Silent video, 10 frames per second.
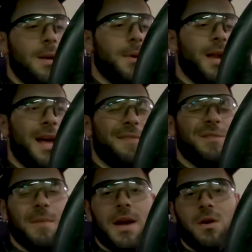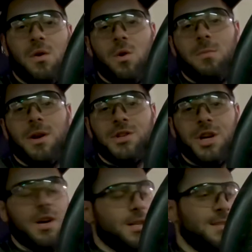I'm gonna have to make a whole bunch
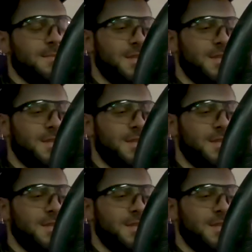of custom